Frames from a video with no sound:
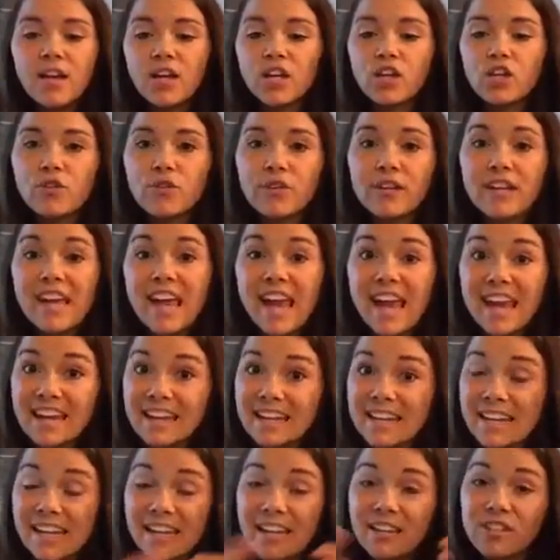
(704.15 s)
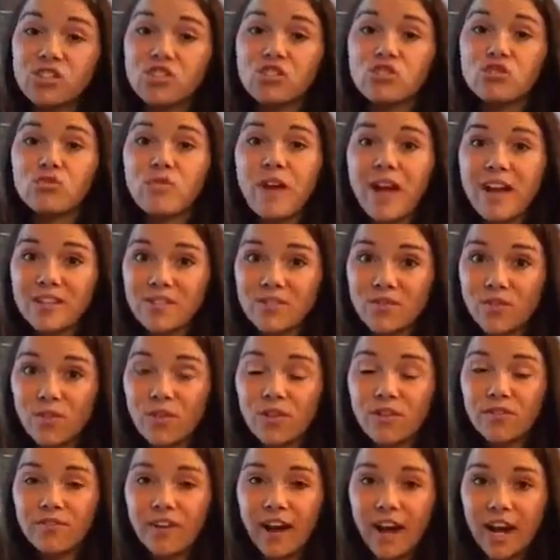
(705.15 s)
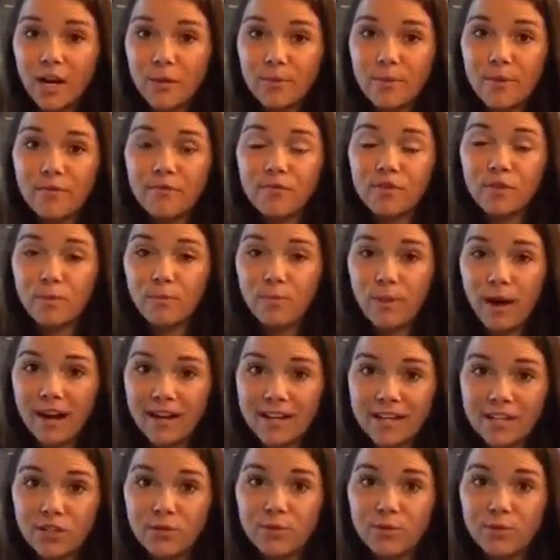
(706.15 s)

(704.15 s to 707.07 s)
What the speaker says: creating a stressful environment for the body